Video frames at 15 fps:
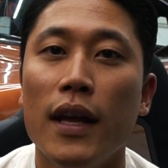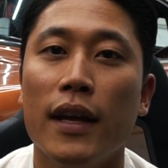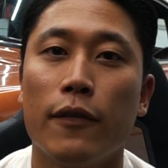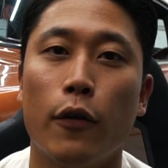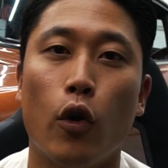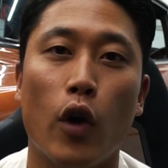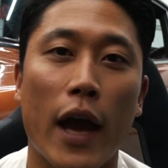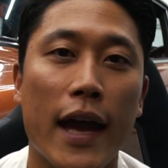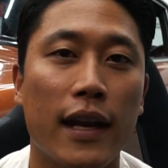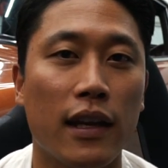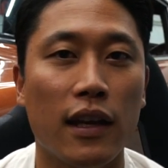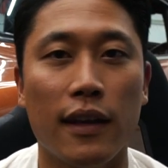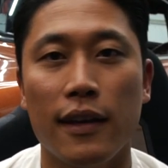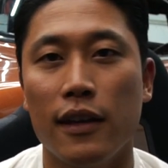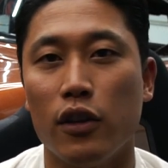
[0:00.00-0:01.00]
for
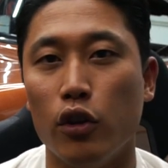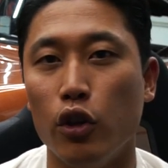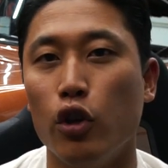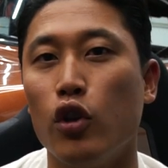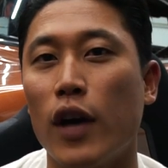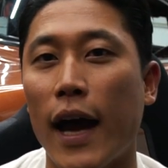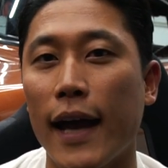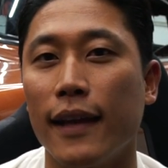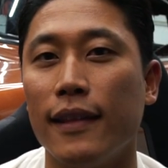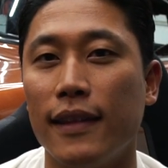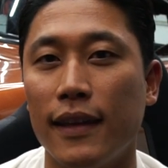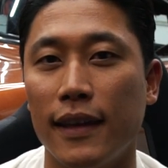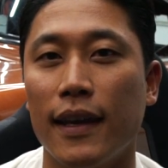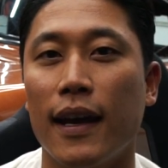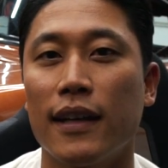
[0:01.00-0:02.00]
any new
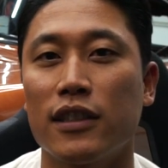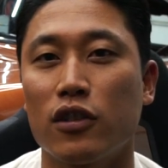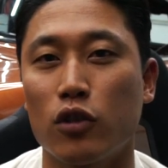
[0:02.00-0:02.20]
ideas,